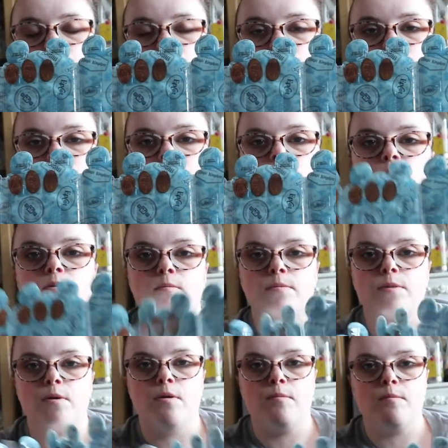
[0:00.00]
to fill
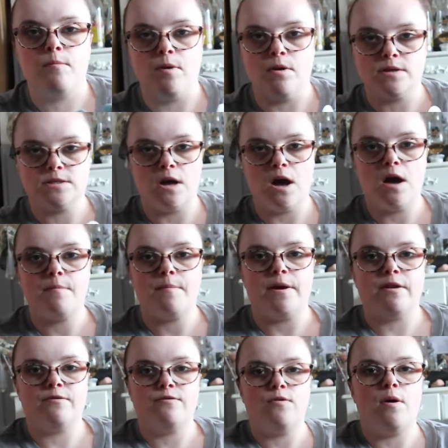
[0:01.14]
the box up, and
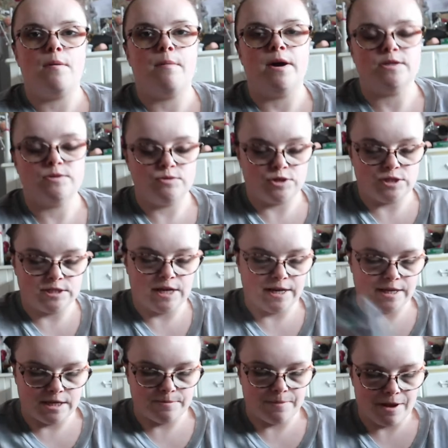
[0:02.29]
I thought I might as well just take
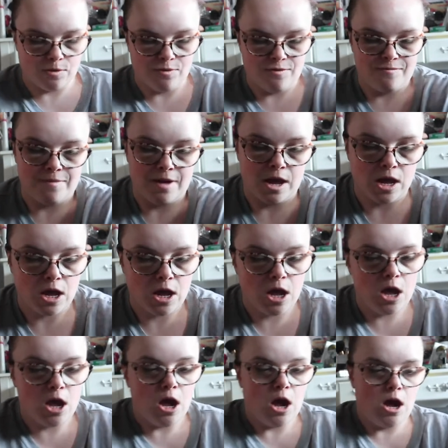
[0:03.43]
this back with me.
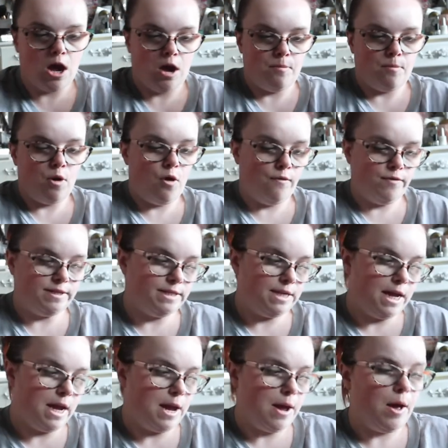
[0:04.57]

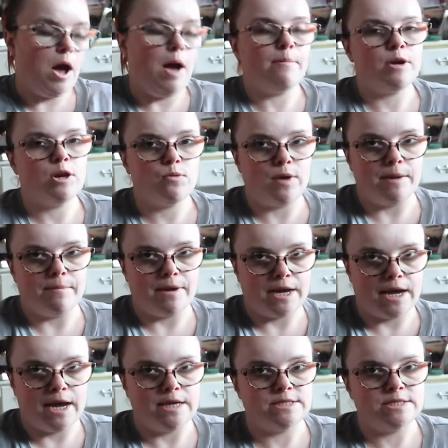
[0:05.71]
Obviously I'm gonna weigh my
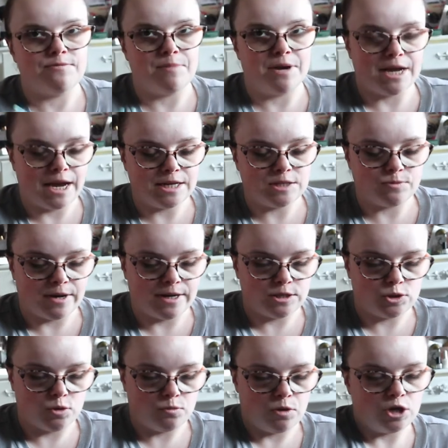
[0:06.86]
case. If my case weighs
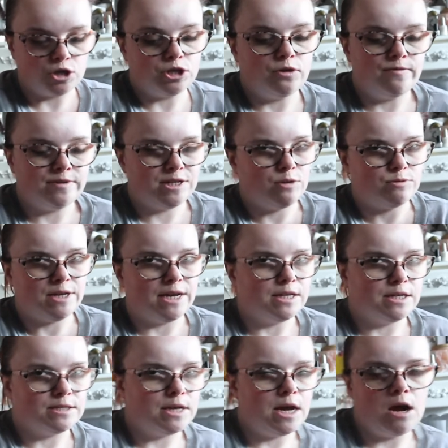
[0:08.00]
too much, then obviously I'll take
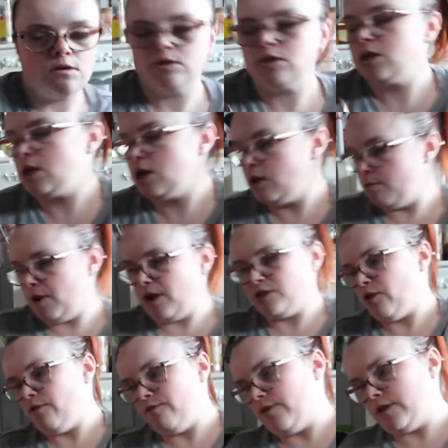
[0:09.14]
this out, but I
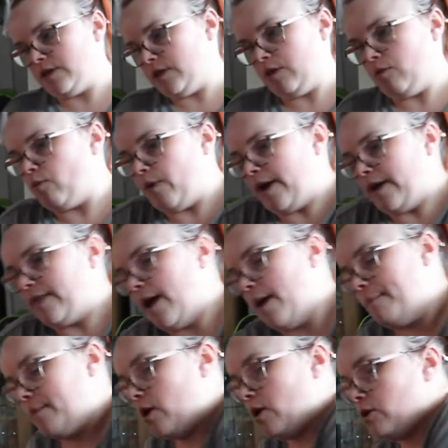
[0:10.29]
don't think it weigh that
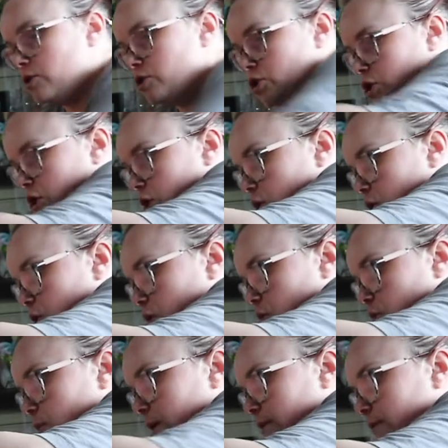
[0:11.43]
much
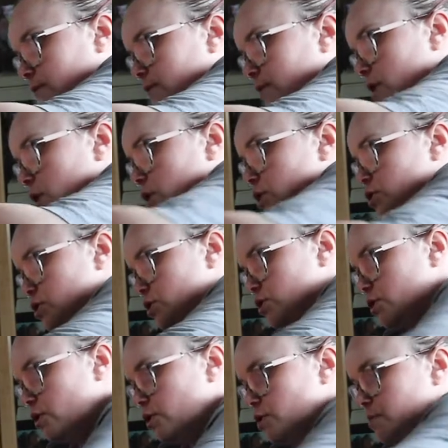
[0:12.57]
with just
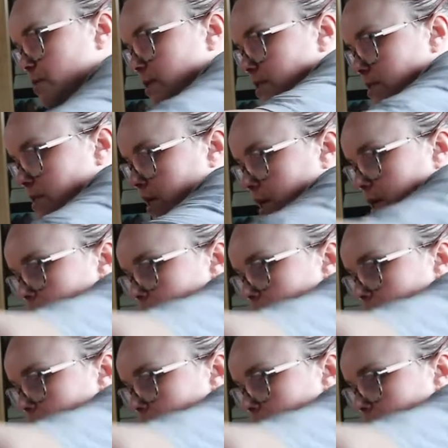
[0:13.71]
those bits in.